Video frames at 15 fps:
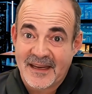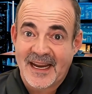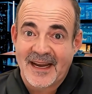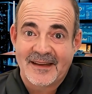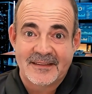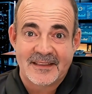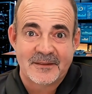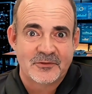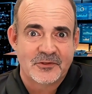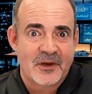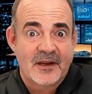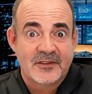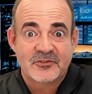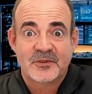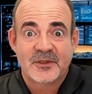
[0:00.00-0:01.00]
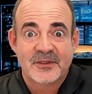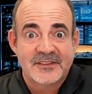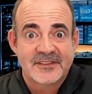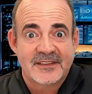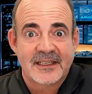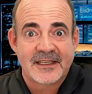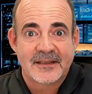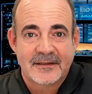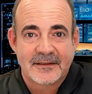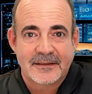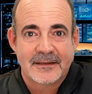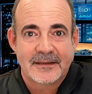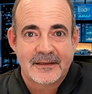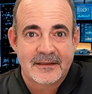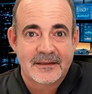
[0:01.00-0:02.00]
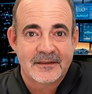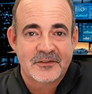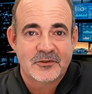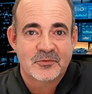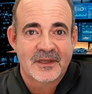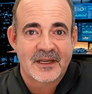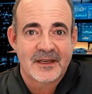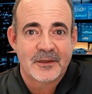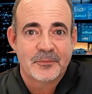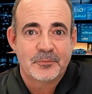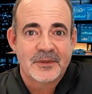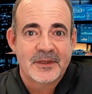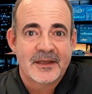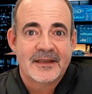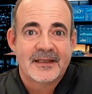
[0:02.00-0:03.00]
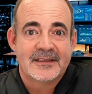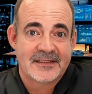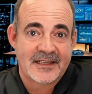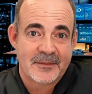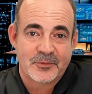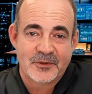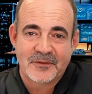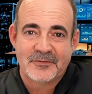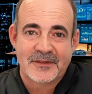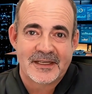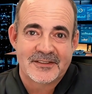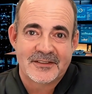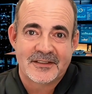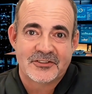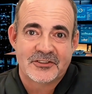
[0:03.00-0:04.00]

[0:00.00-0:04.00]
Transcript: and Tim Talks Real Estate. 3 completely separate faceless